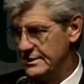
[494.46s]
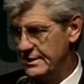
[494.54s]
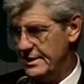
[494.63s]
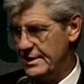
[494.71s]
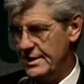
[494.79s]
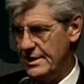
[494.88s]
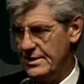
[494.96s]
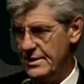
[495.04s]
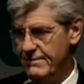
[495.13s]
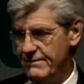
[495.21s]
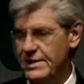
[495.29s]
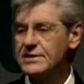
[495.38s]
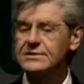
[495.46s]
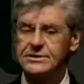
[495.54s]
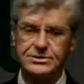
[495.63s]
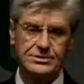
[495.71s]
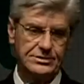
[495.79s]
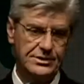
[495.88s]
And the event
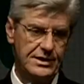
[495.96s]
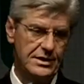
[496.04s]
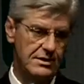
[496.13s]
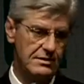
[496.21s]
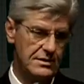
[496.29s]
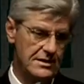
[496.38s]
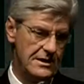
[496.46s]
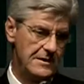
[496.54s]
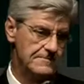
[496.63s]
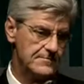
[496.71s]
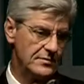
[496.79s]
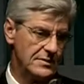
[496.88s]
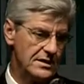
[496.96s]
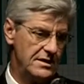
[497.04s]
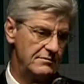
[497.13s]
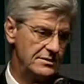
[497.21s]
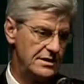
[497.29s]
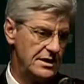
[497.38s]
that you see here today, the
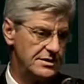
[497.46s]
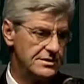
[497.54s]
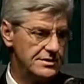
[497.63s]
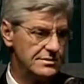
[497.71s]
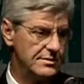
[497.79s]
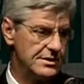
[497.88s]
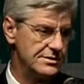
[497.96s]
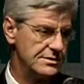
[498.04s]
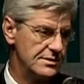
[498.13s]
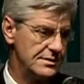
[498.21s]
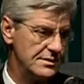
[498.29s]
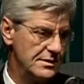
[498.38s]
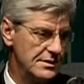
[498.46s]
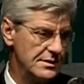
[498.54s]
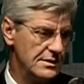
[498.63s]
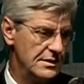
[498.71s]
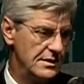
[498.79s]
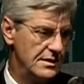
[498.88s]
invitations, much of the
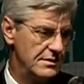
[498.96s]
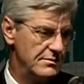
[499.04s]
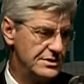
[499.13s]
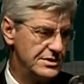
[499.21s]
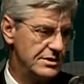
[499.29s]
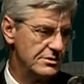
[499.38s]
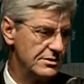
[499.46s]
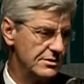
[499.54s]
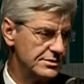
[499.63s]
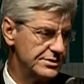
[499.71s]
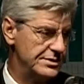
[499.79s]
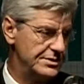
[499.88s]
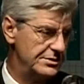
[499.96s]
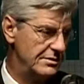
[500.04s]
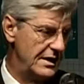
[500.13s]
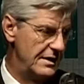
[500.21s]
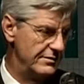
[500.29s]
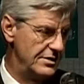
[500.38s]
materials that you
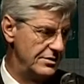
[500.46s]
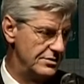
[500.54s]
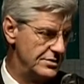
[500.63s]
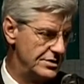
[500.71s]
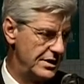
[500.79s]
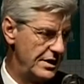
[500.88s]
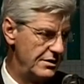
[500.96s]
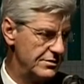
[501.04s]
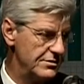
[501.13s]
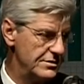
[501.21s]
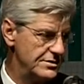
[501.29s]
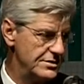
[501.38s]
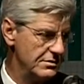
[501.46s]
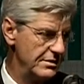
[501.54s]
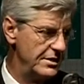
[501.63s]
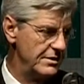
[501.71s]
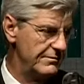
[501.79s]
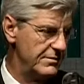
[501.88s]
have in your chairs and that you'll
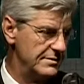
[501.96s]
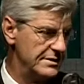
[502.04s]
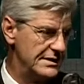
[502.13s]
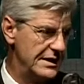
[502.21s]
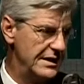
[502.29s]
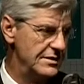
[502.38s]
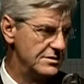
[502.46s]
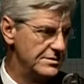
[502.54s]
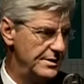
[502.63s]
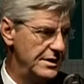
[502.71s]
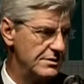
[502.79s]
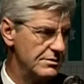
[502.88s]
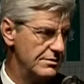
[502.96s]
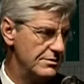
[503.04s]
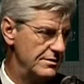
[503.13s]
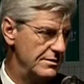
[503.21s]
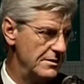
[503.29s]
hear from today, the speakers,